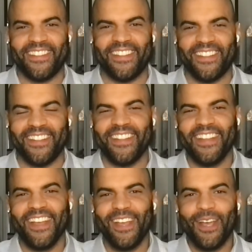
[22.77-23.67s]

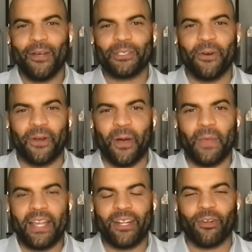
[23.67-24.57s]
What's going on,
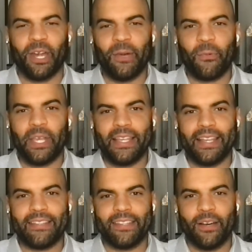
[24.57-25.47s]
man? A great
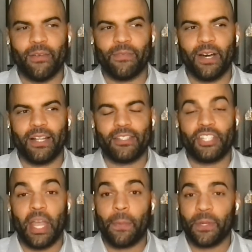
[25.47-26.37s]
weekend of
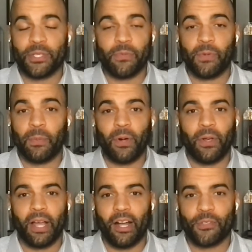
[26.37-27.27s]
championship football
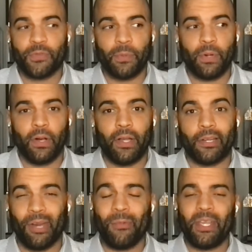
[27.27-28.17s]
and college football, and a
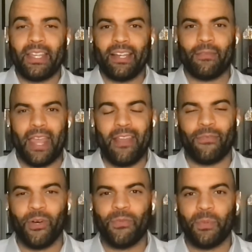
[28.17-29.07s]
great weekend of
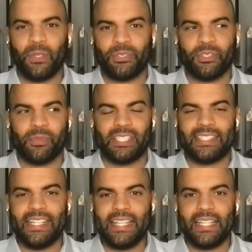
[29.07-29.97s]
NFL football, too. Some
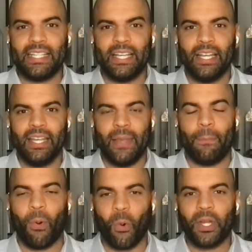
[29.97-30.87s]
sneaky,
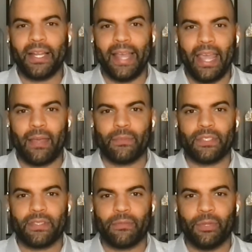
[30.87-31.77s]
important
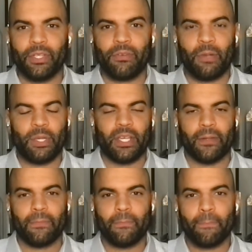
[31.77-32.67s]
games. Really great weekend.